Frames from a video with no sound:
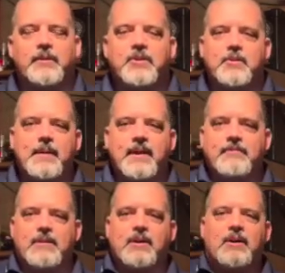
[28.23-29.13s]
you may
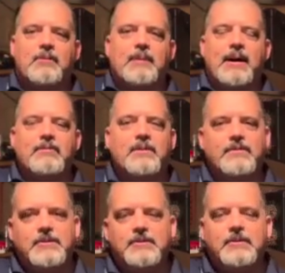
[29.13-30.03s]
recall my
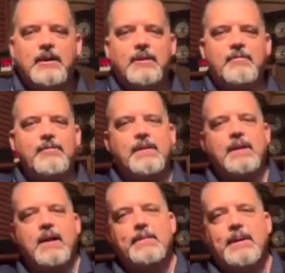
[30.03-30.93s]
review of the
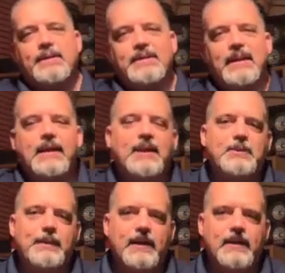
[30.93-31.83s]
Ibanez
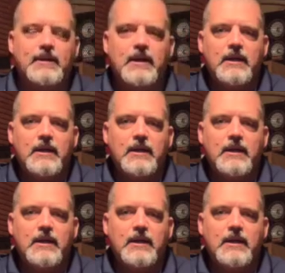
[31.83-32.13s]
EHB1005,